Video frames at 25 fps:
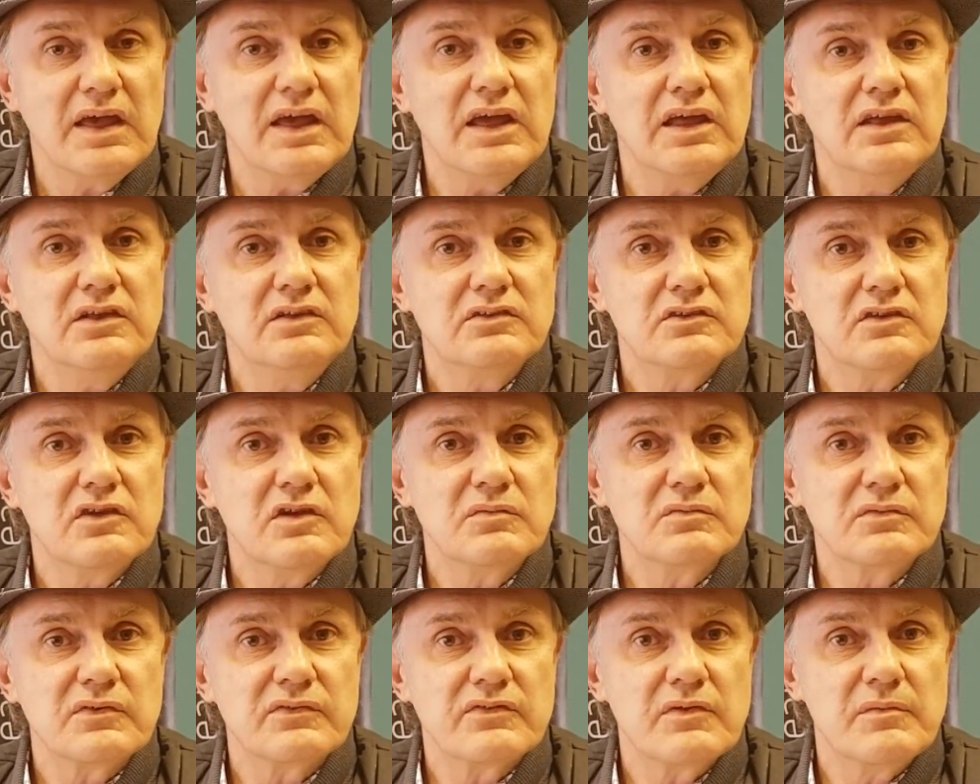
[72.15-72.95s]
in
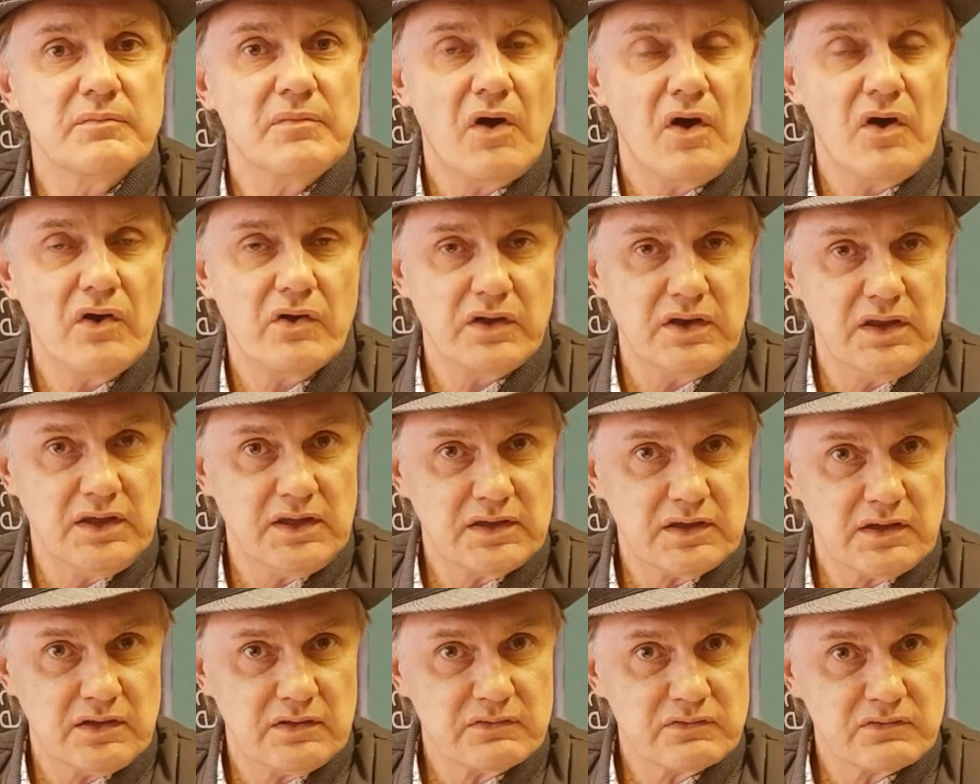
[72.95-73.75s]
terms of the
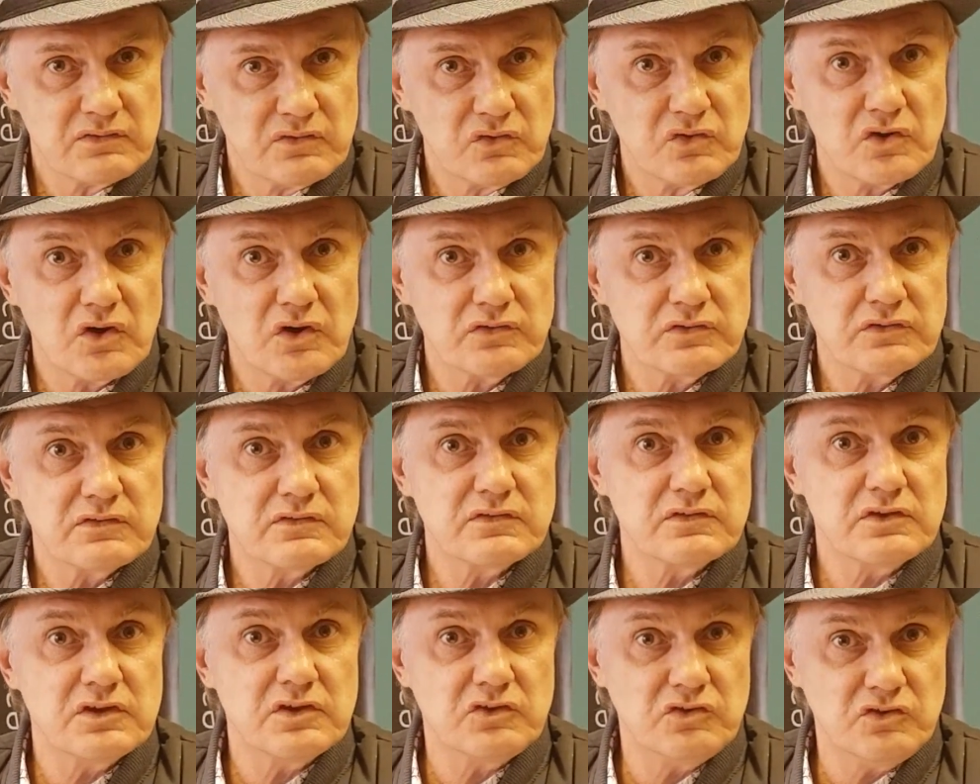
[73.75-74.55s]
bargaining council
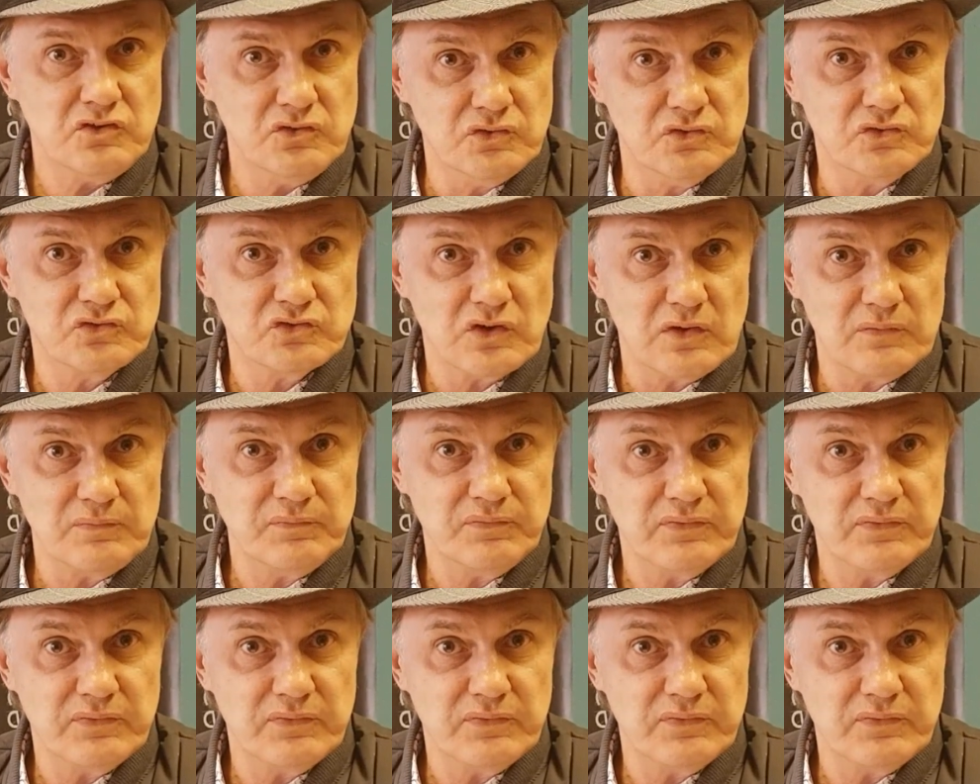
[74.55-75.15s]
constitution.